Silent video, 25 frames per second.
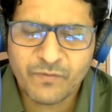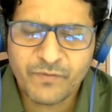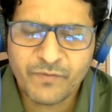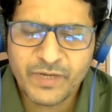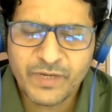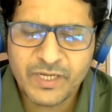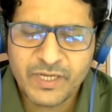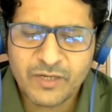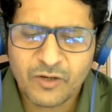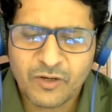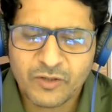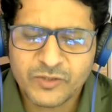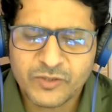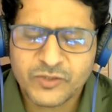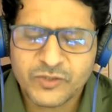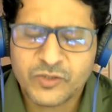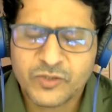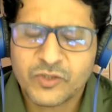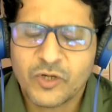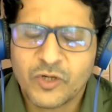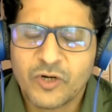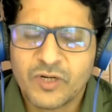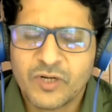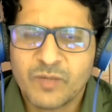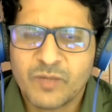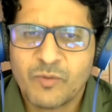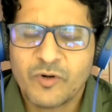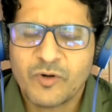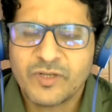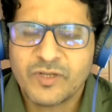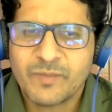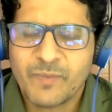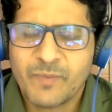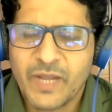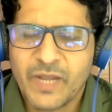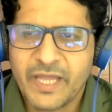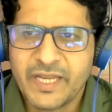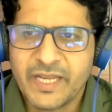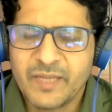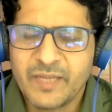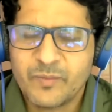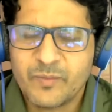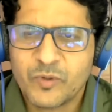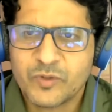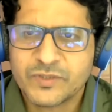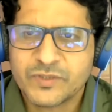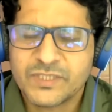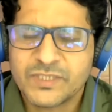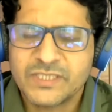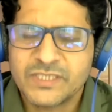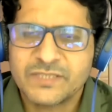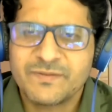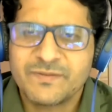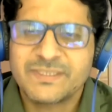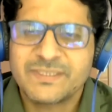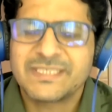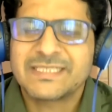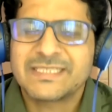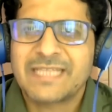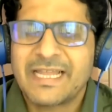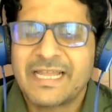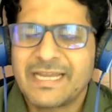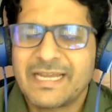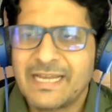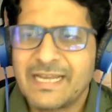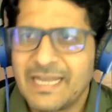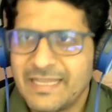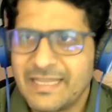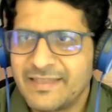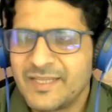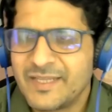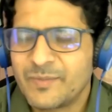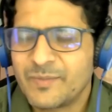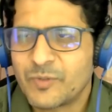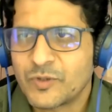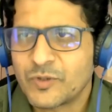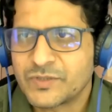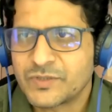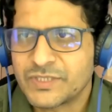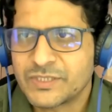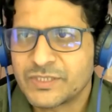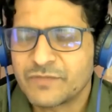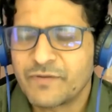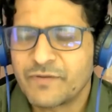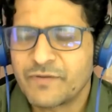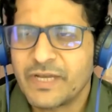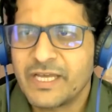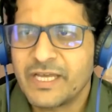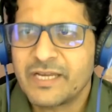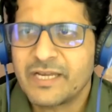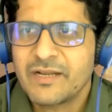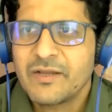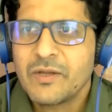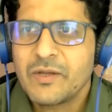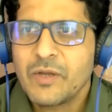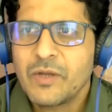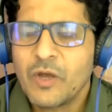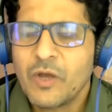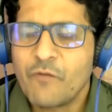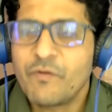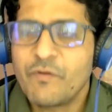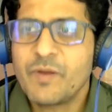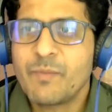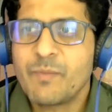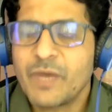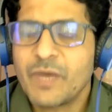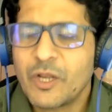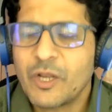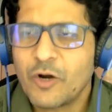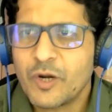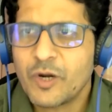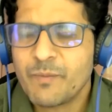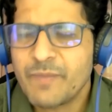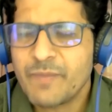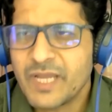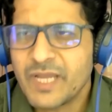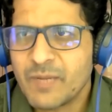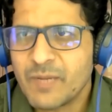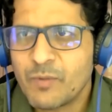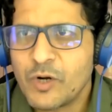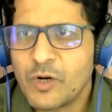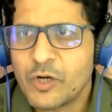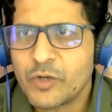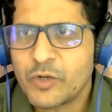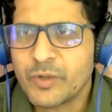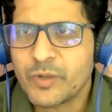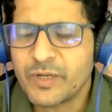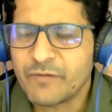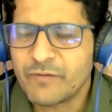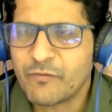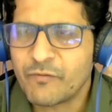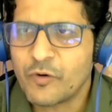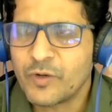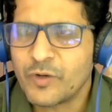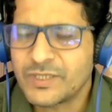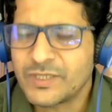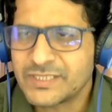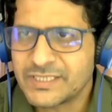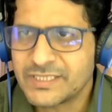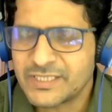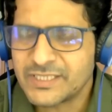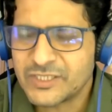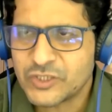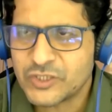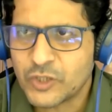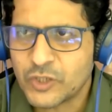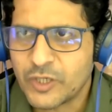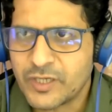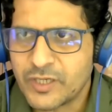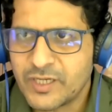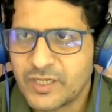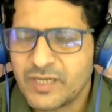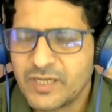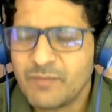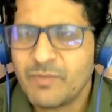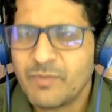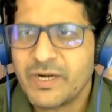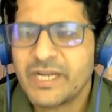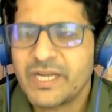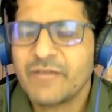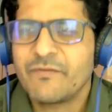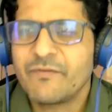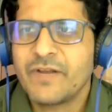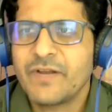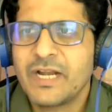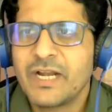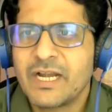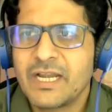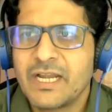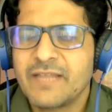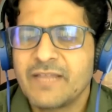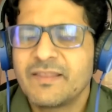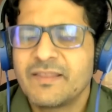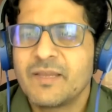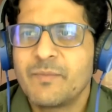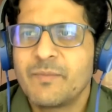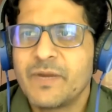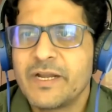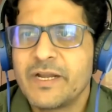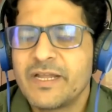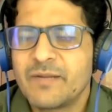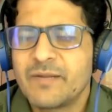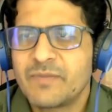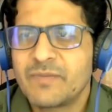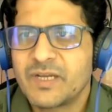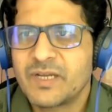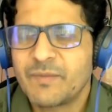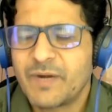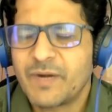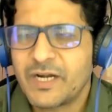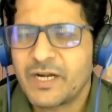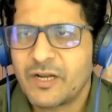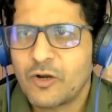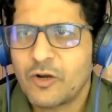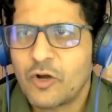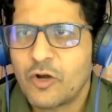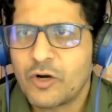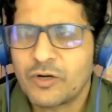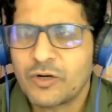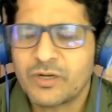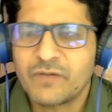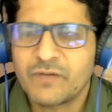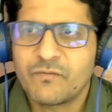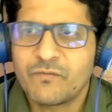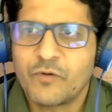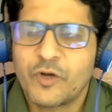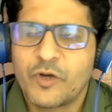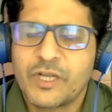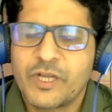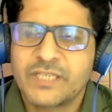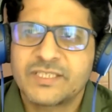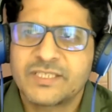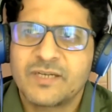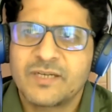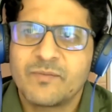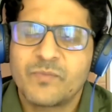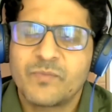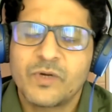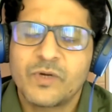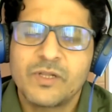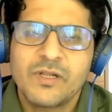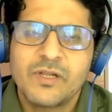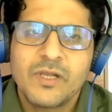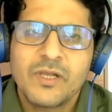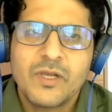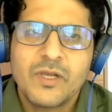we also thought about the planning process, which is like a lengthy process where we may not be able to influence in the short term, but definitely in the medium term and the long term. For example,